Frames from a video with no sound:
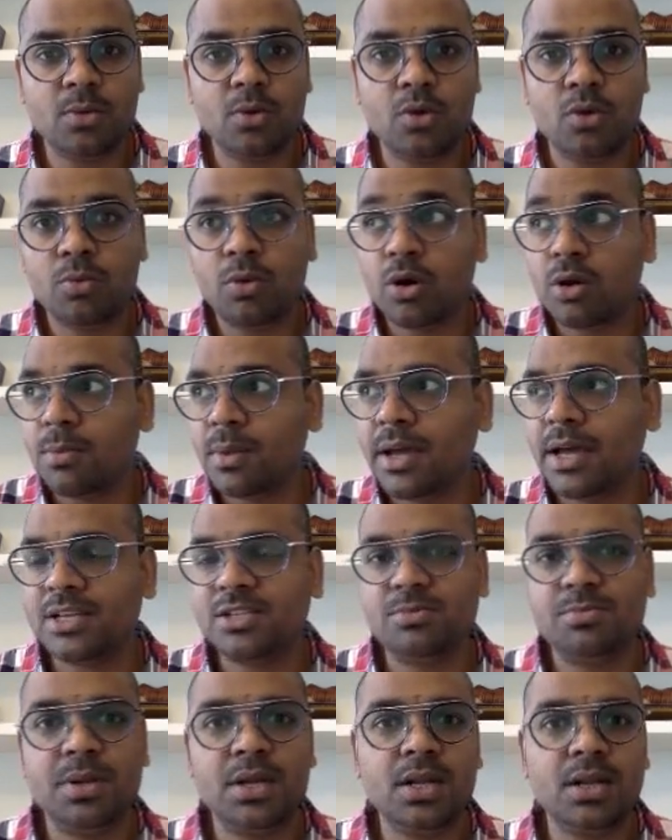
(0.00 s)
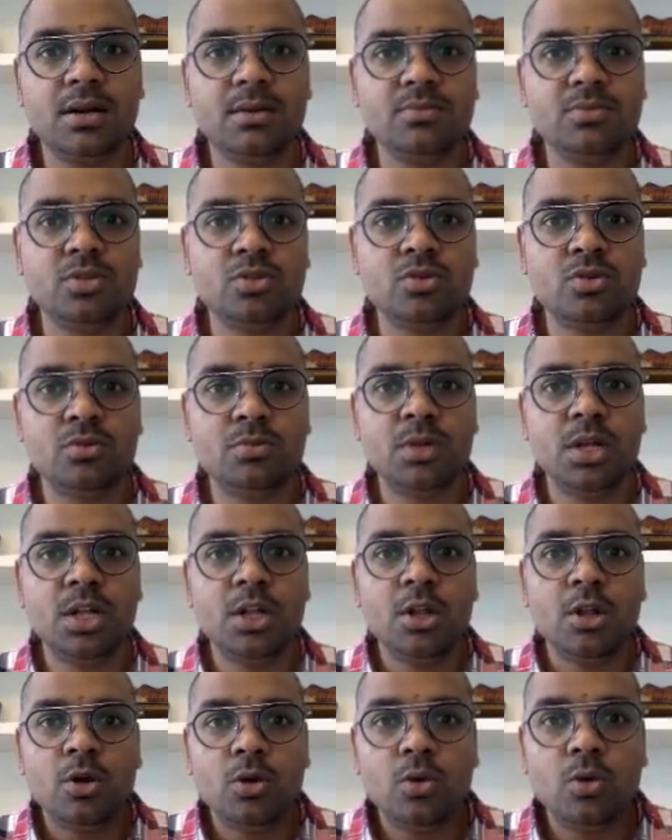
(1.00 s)
home or my husband comes home.
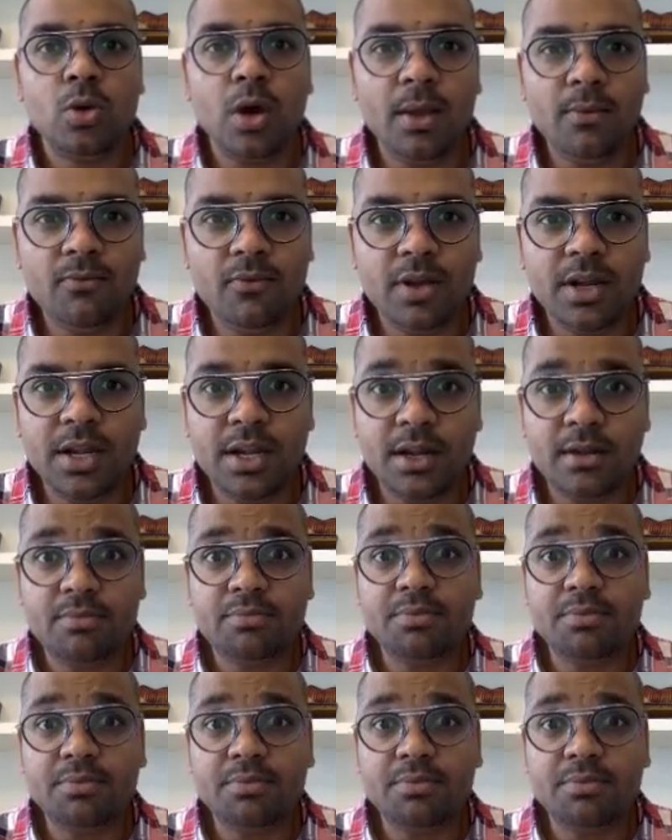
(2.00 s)
Oh, I'm worried.